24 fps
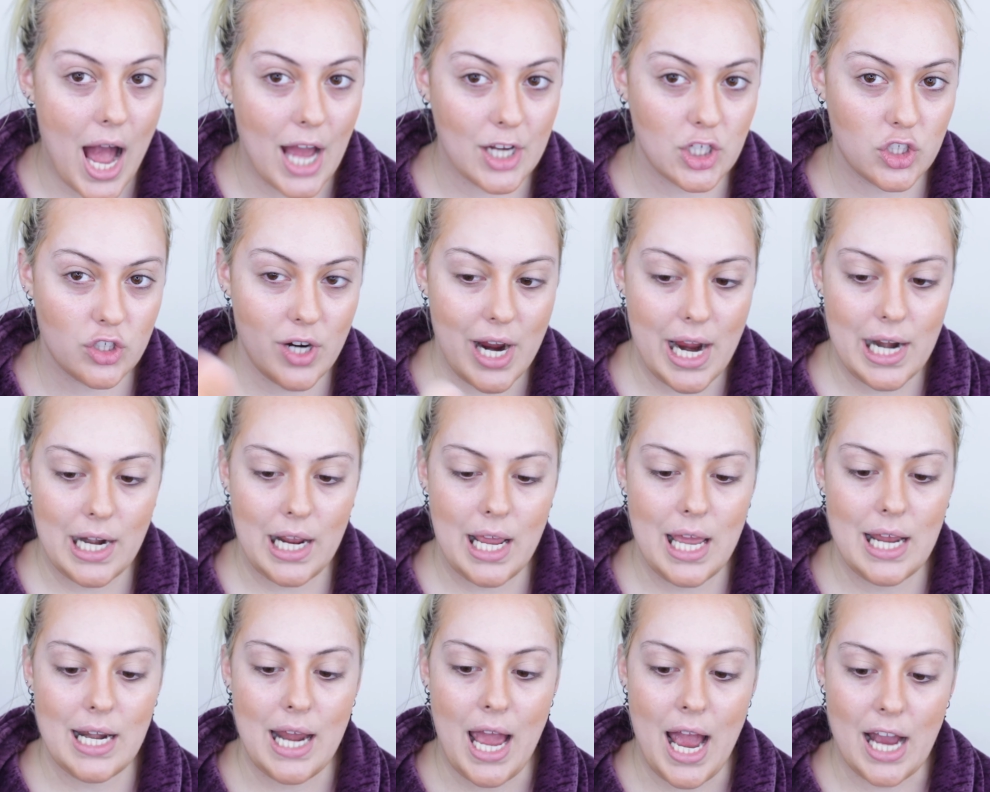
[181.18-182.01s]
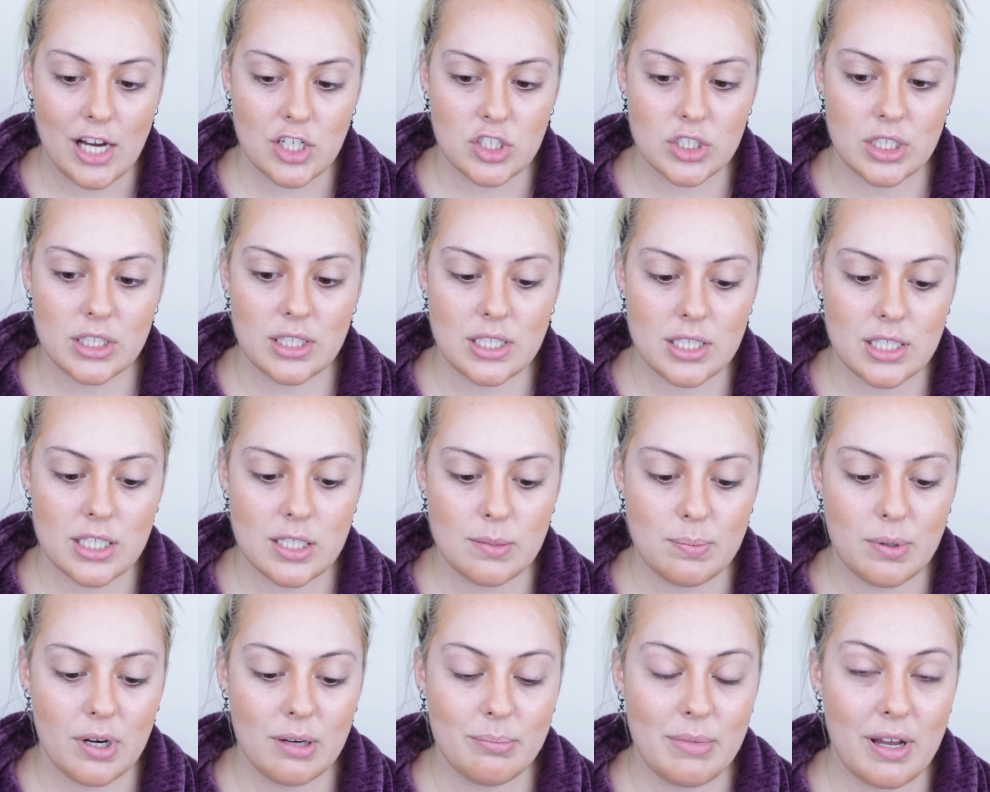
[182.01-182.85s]
I tried it, and actually this
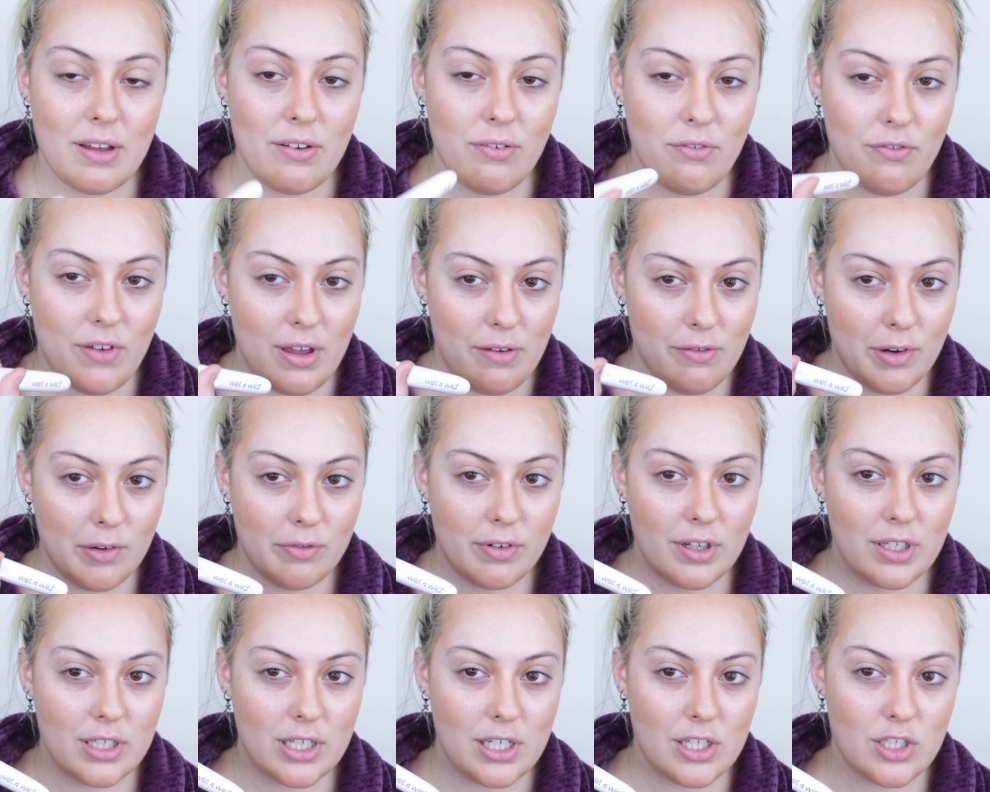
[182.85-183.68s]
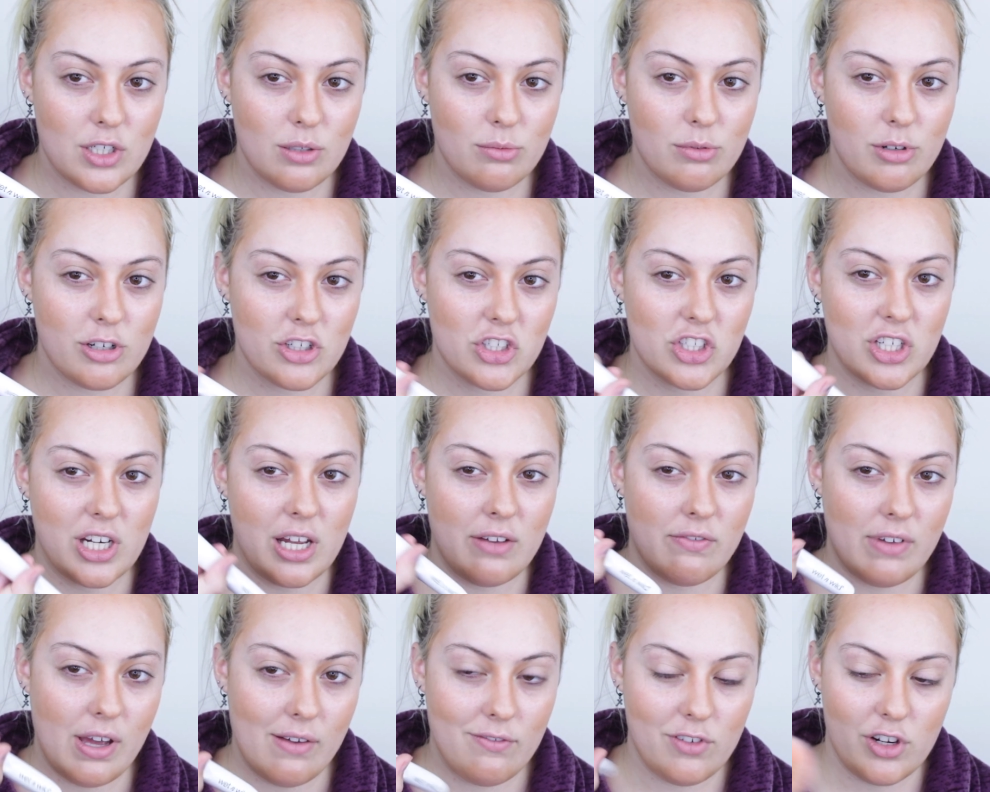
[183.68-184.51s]
is probably my favorite foundation brush that
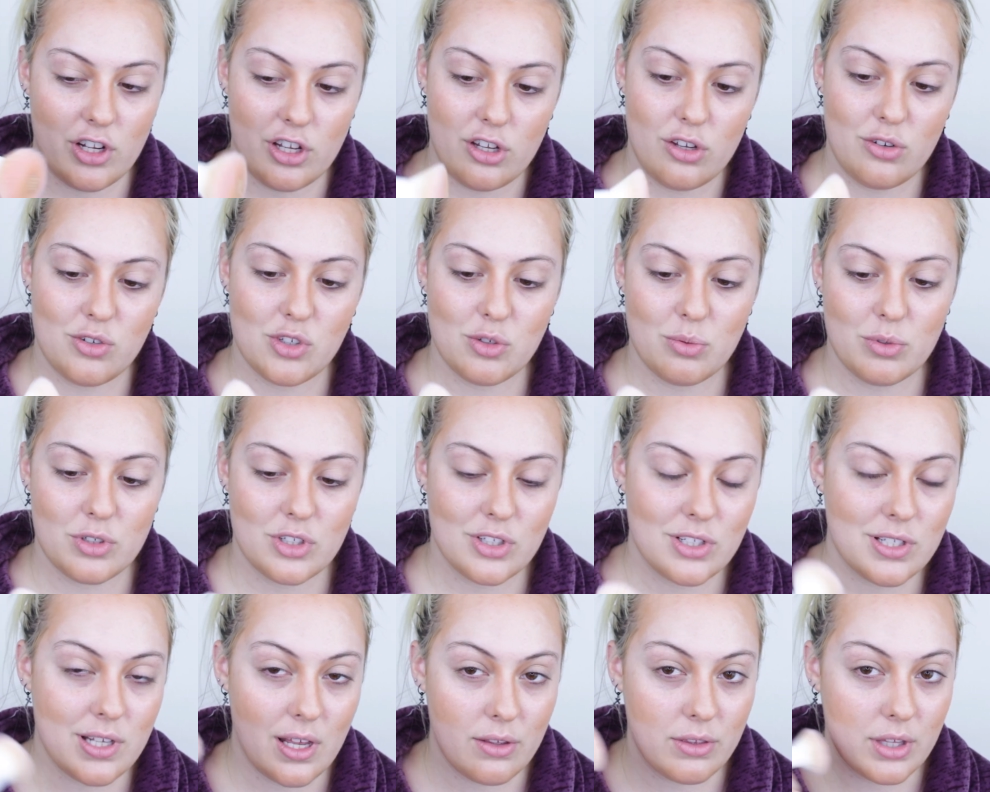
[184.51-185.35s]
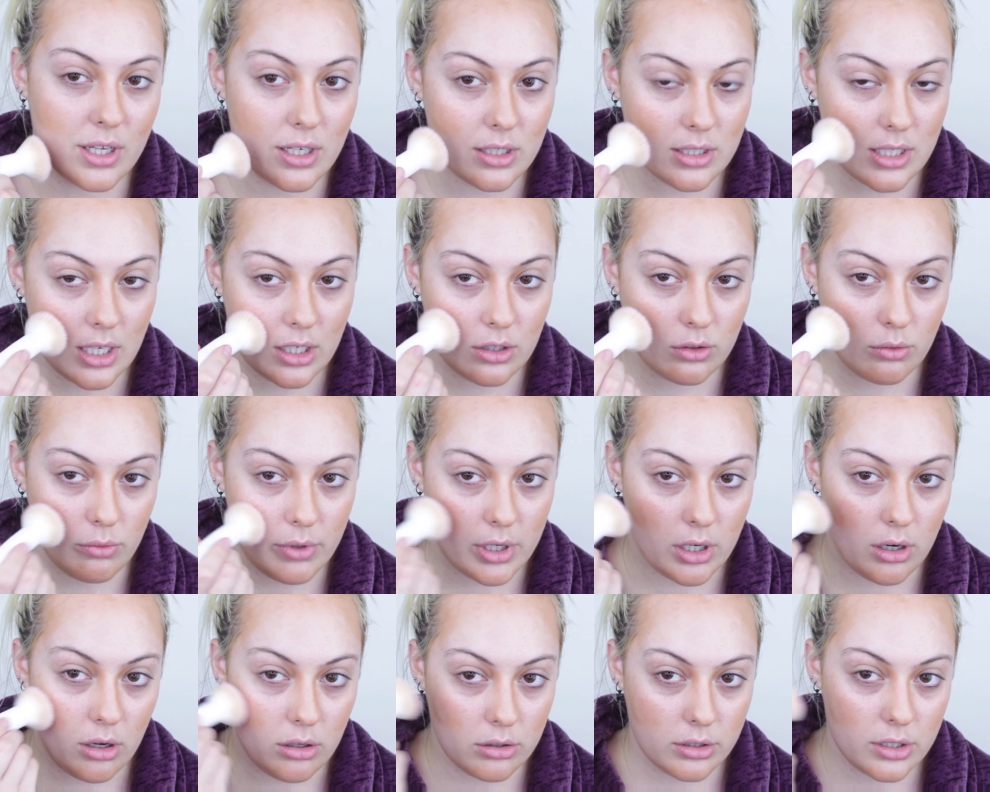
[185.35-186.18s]
I've ever used, which is, I think it's like
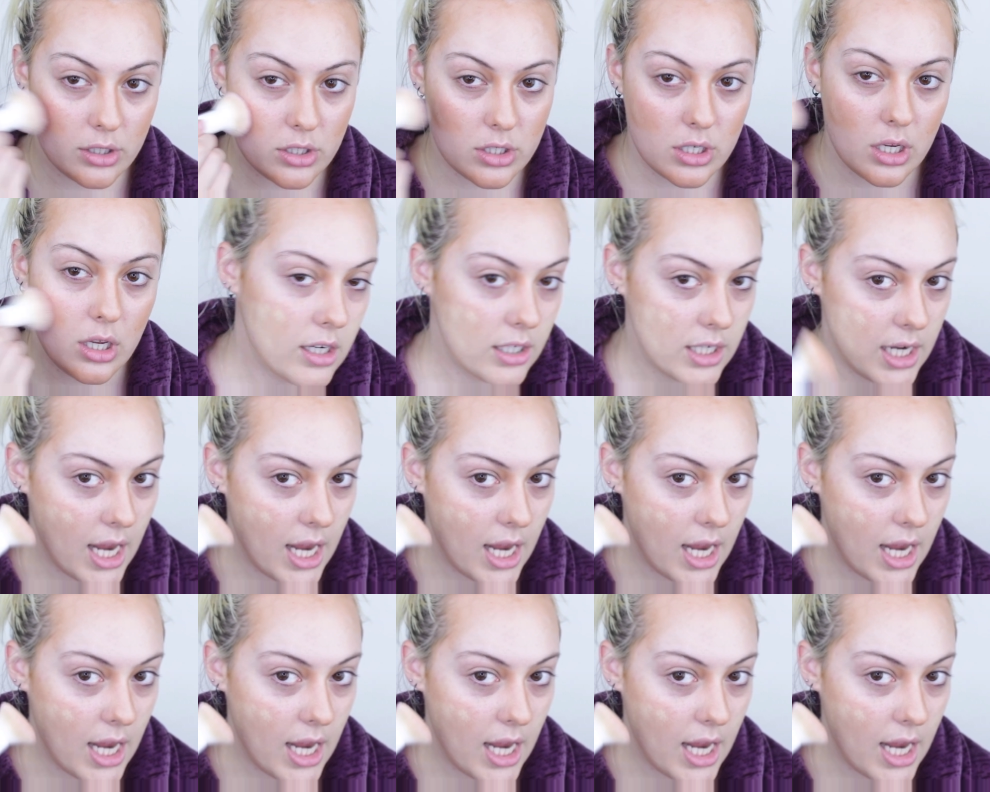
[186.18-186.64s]
$3.